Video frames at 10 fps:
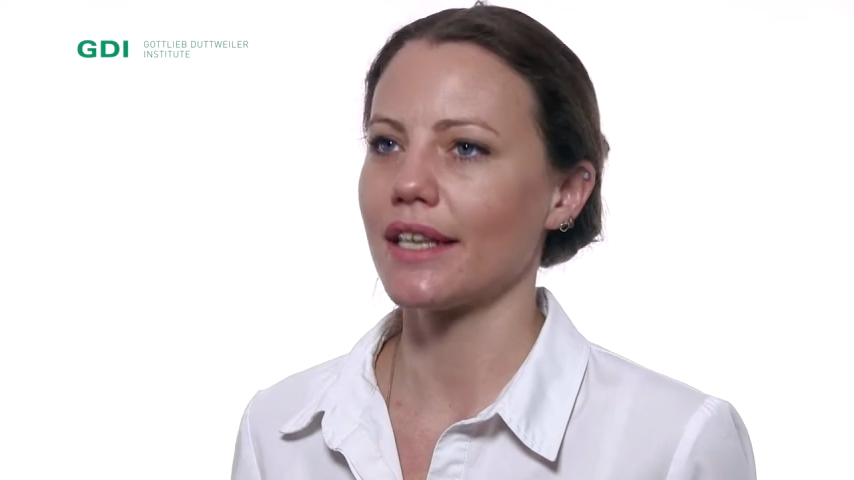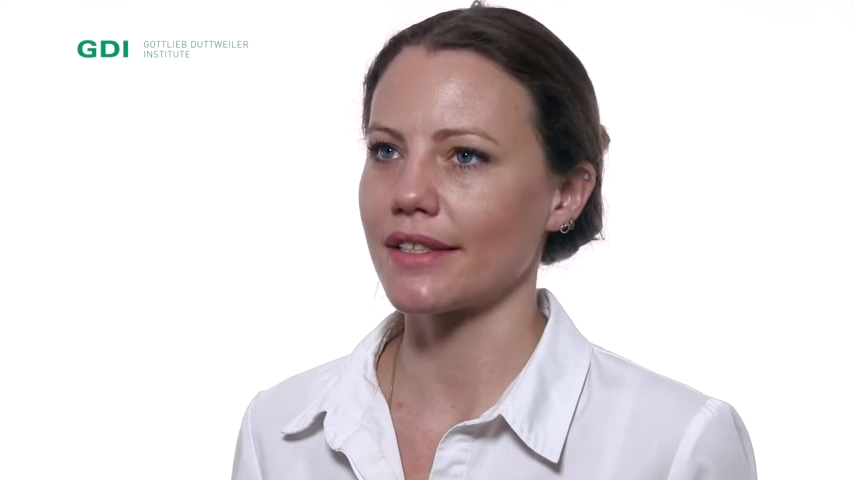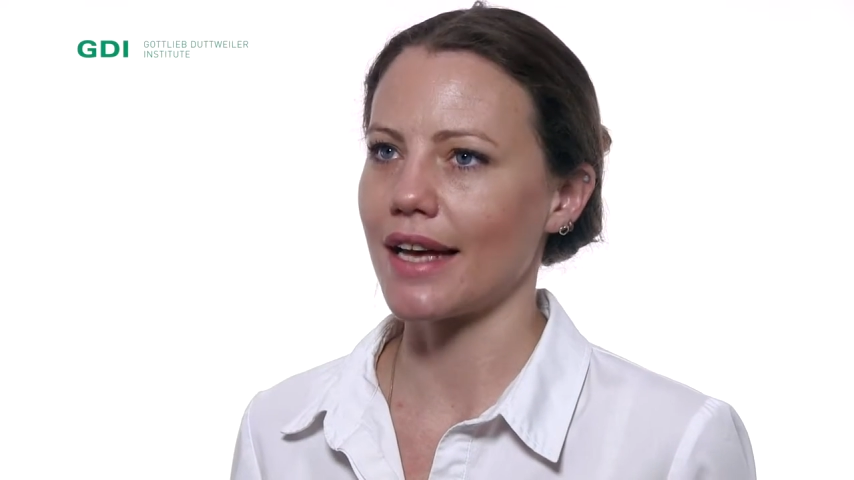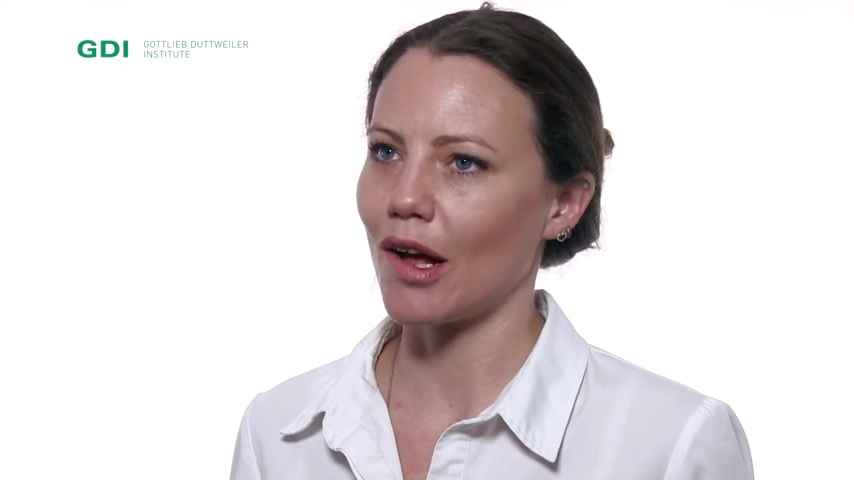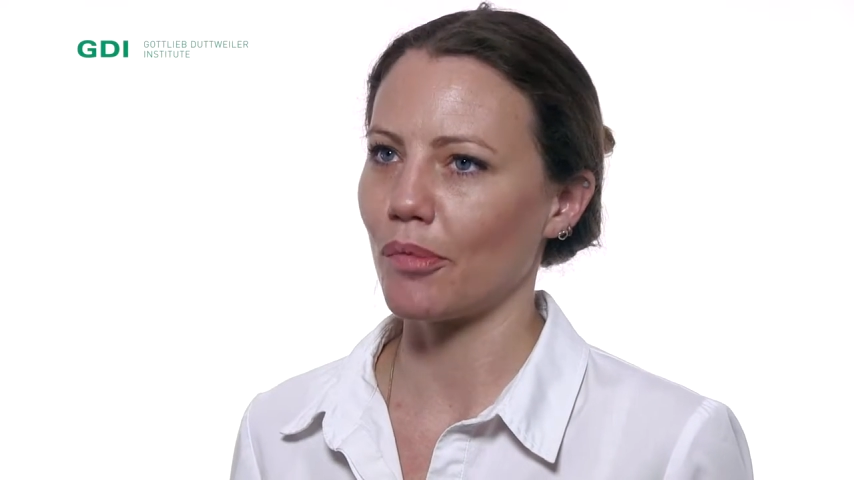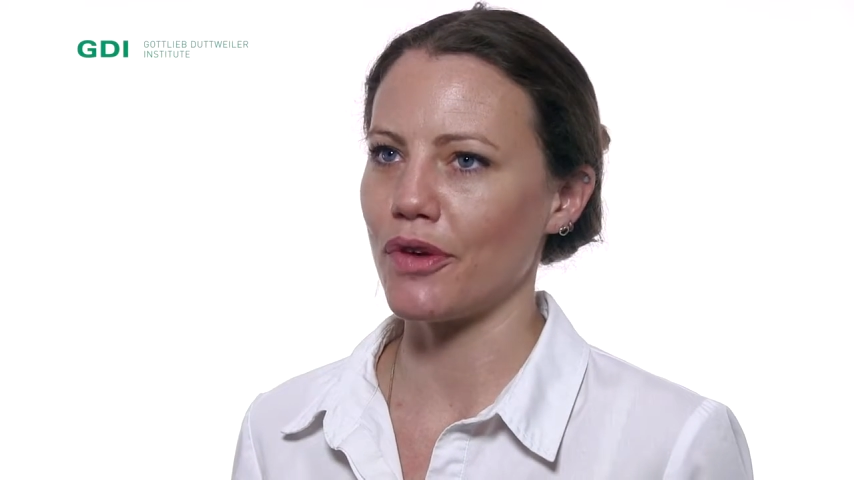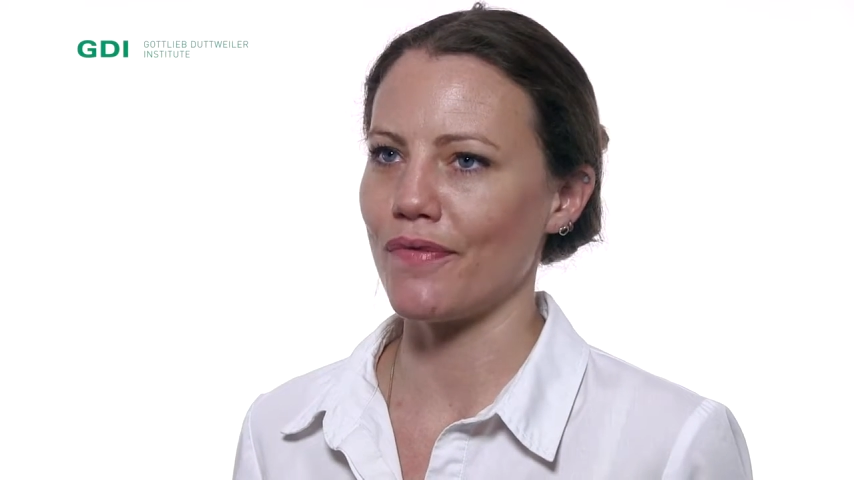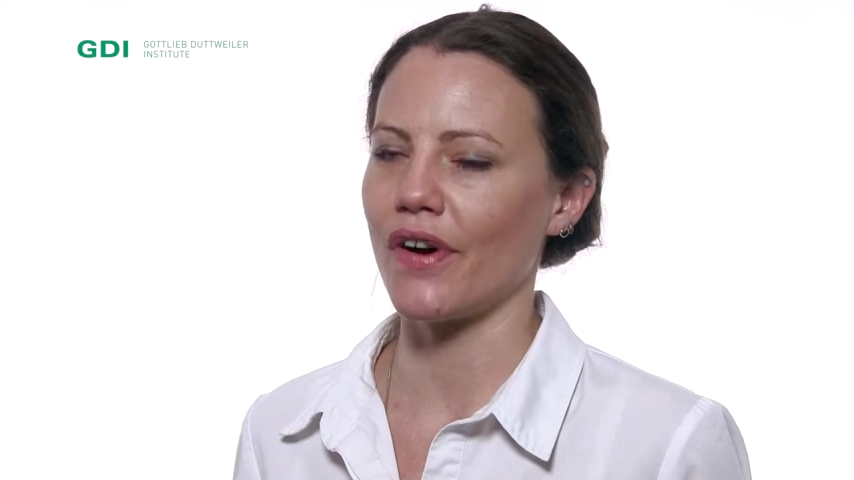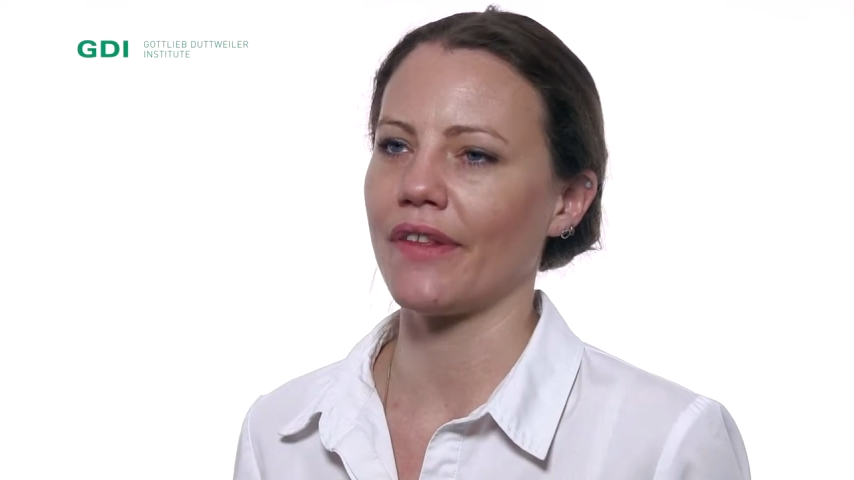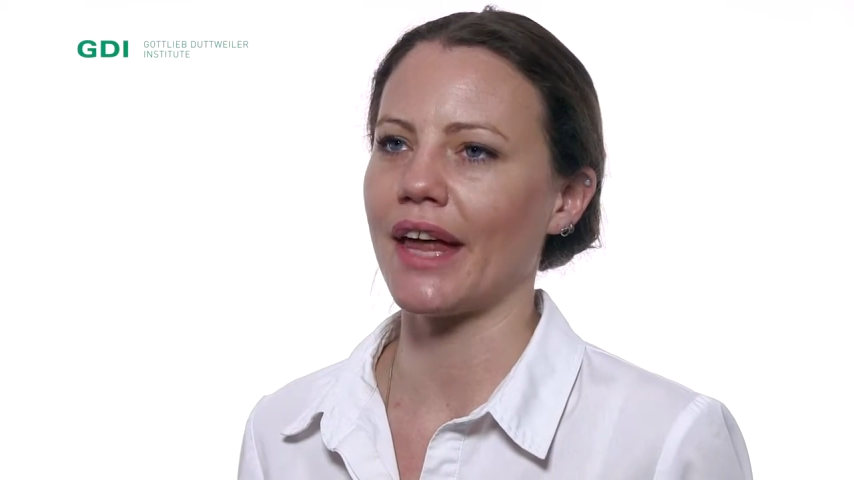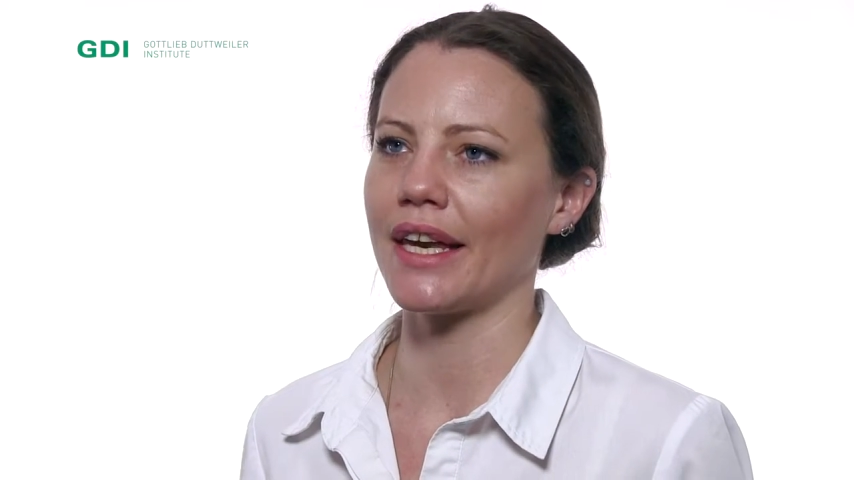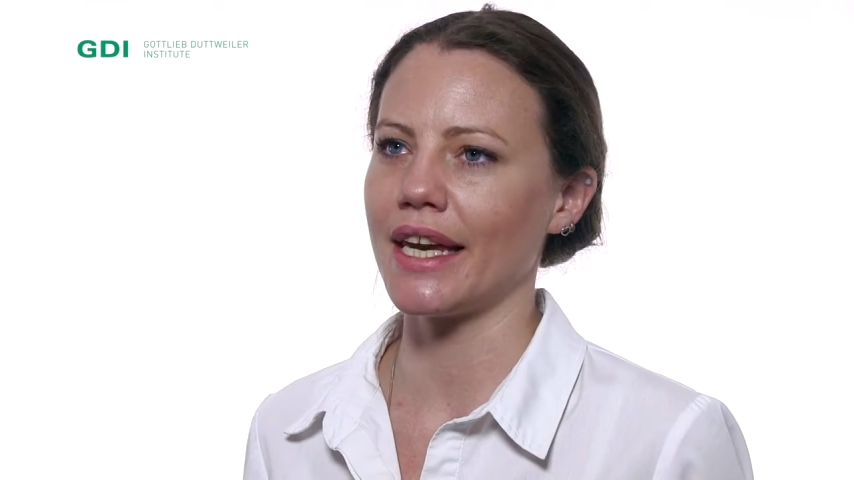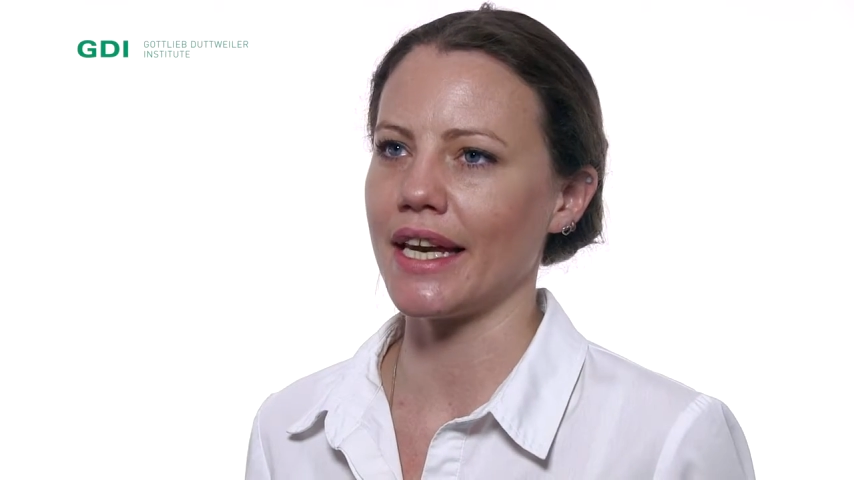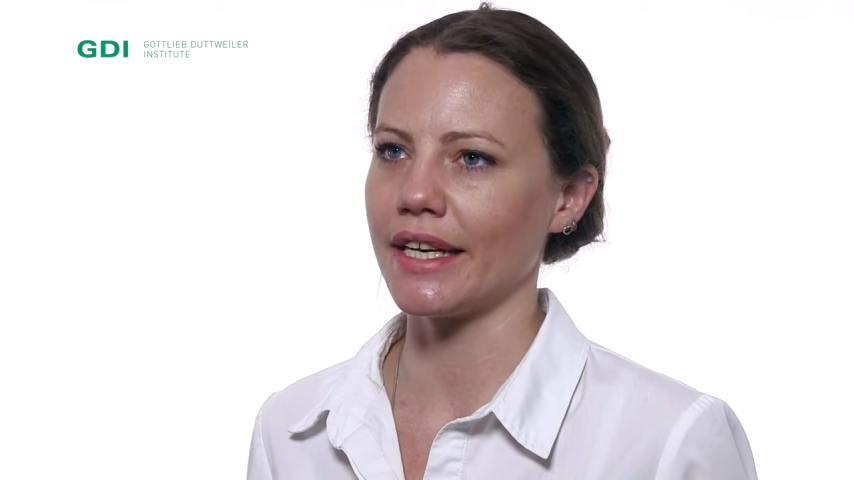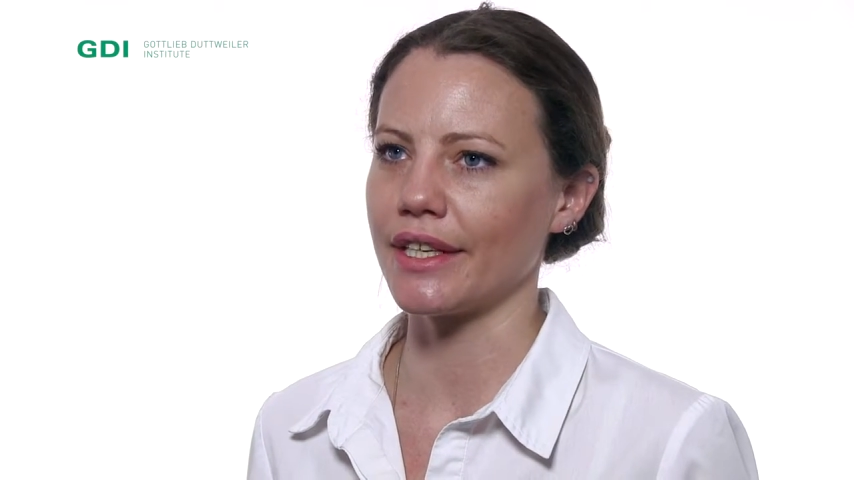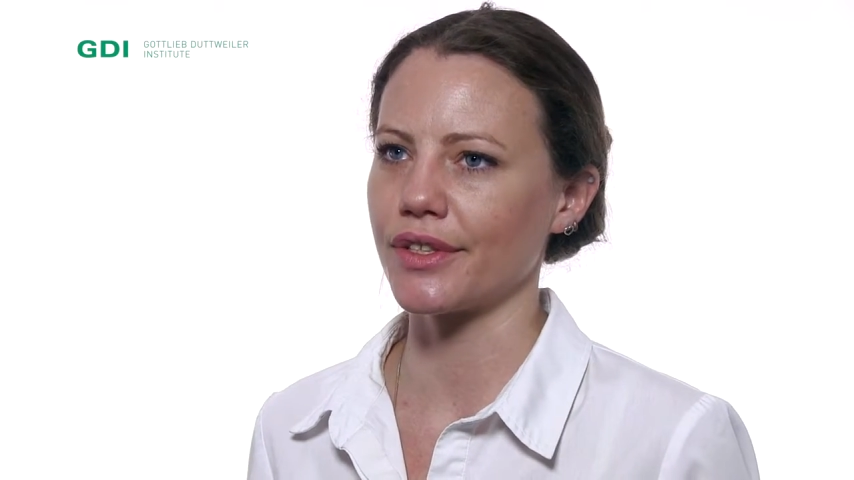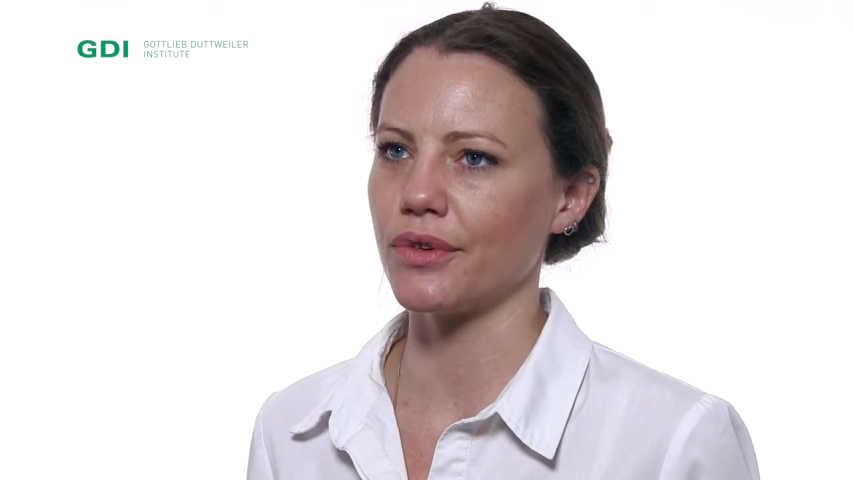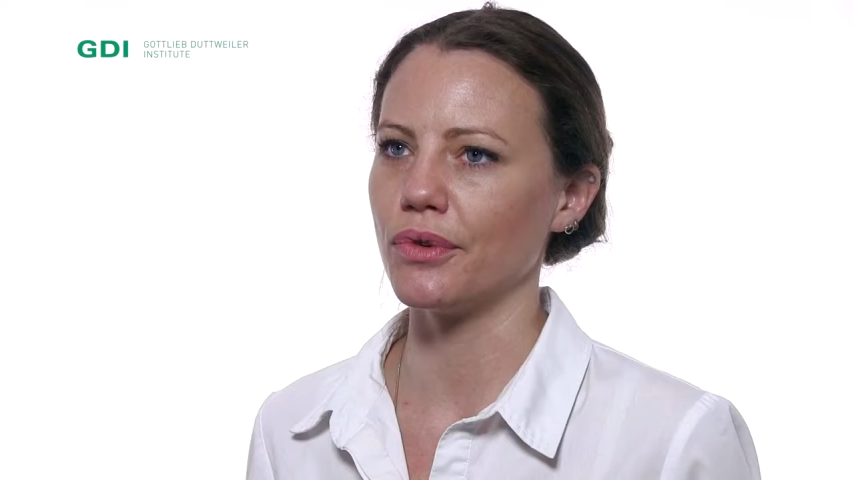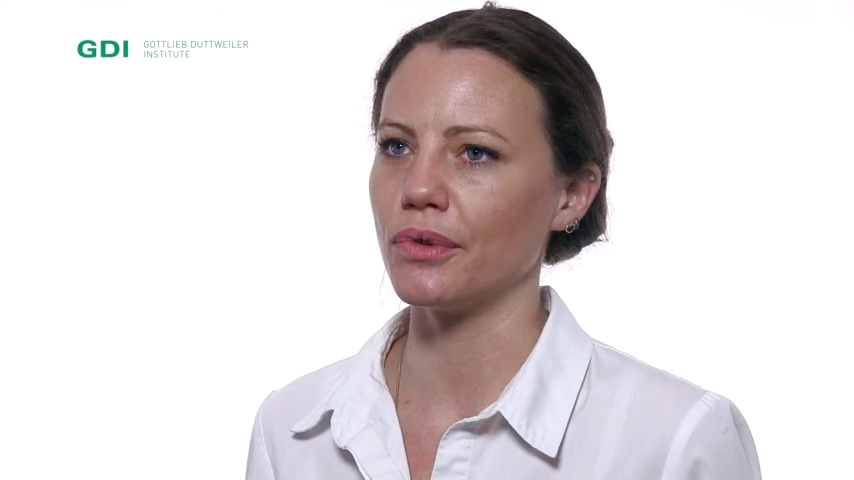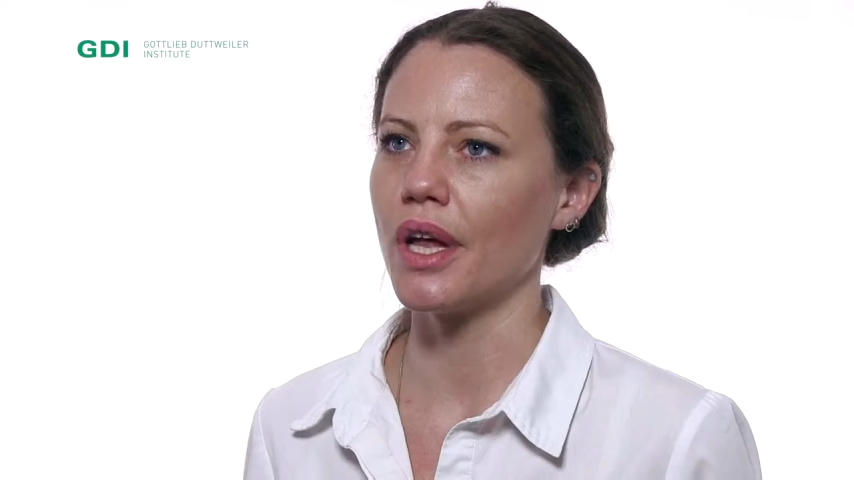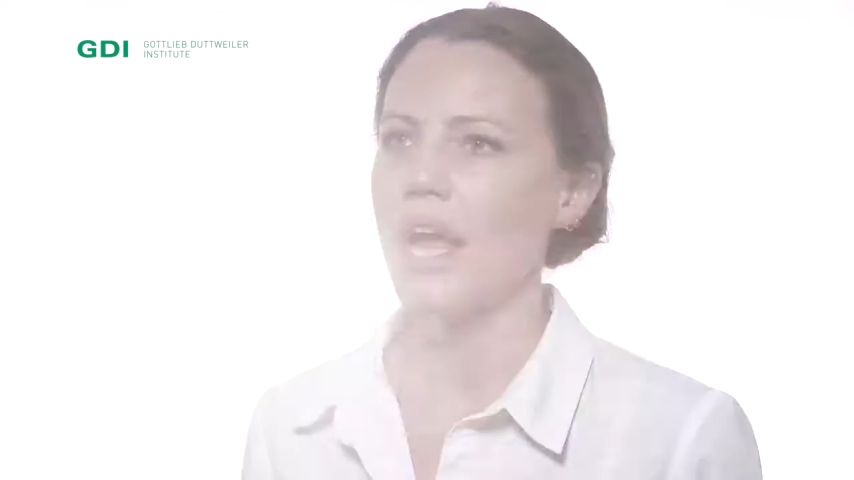doesn't help you find that needle at all.